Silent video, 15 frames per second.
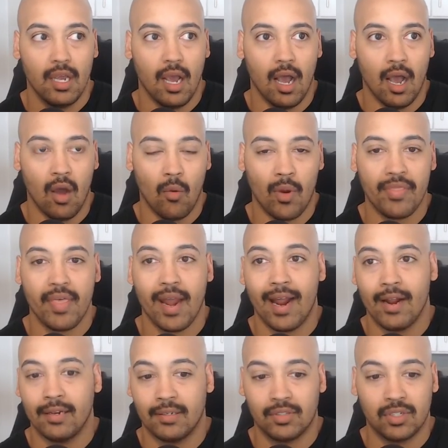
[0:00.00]
Uh, with that,
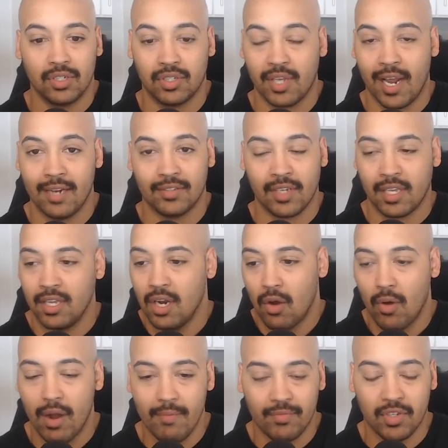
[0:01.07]
I decided, I was like, you know
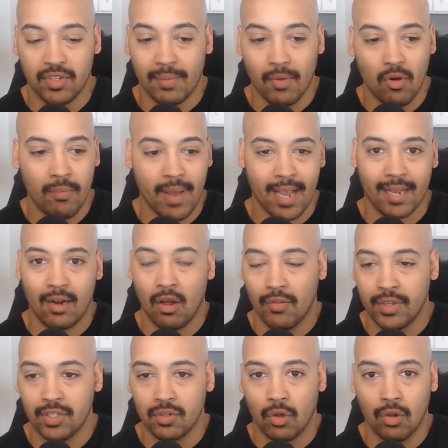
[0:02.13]
what, since I'm going back in all
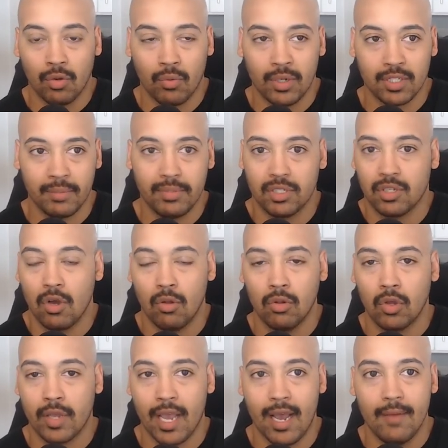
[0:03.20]
these older ones, let me just go
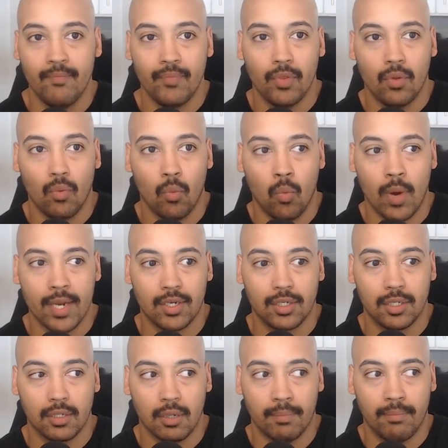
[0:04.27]
look at
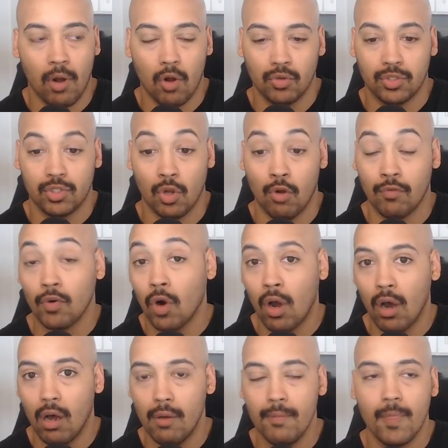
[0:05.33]
which posts
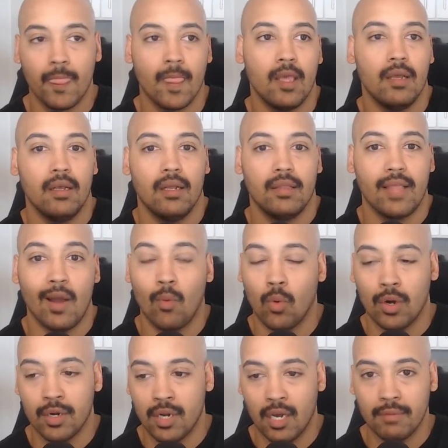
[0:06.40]
overall that
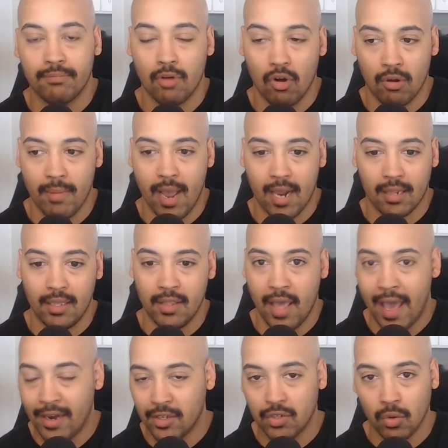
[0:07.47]
weren't done programmatically, the
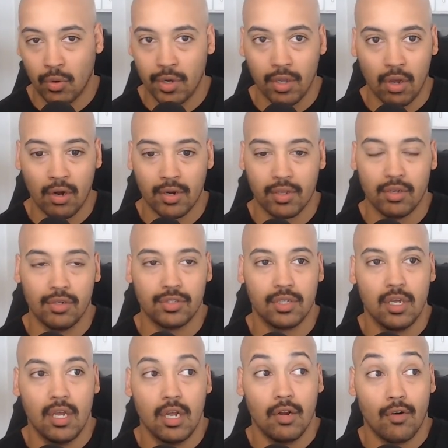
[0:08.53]
editorial articles,
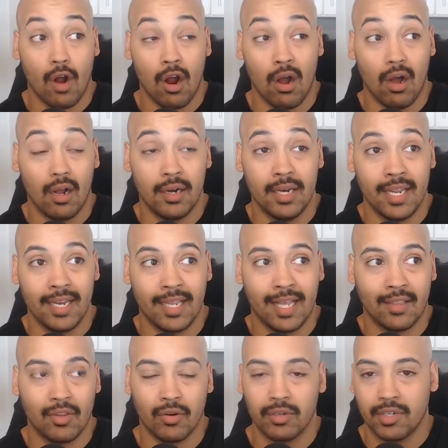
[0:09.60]
uh, need to
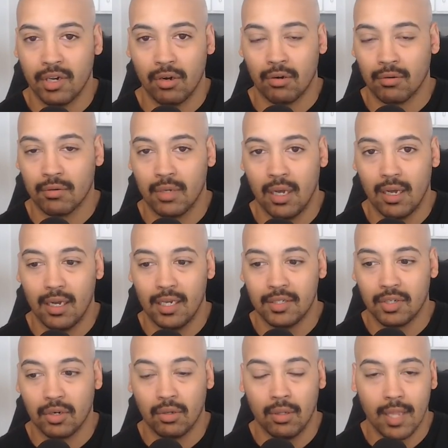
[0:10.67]
get their internal, uh,
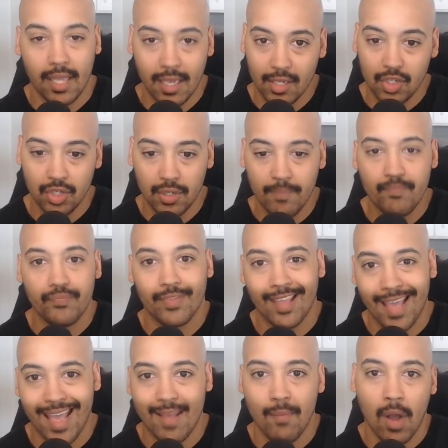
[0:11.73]
internal linkage
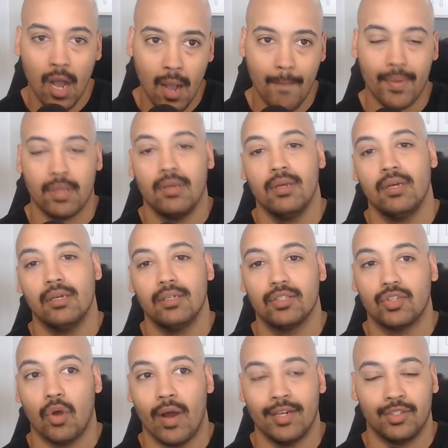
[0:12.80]
game up.
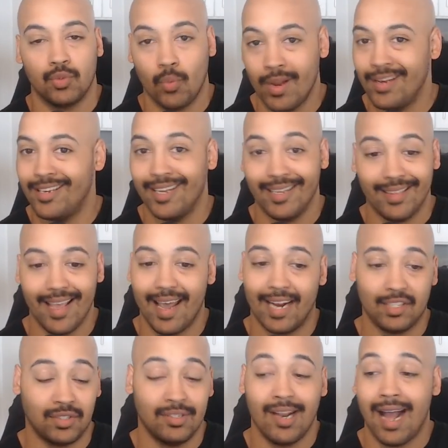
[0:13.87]
So I just went and did that. I
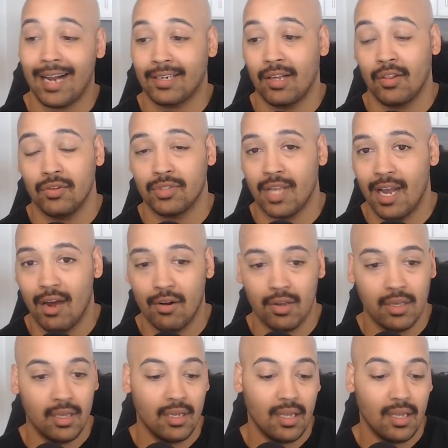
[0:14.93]
just knocked all those out.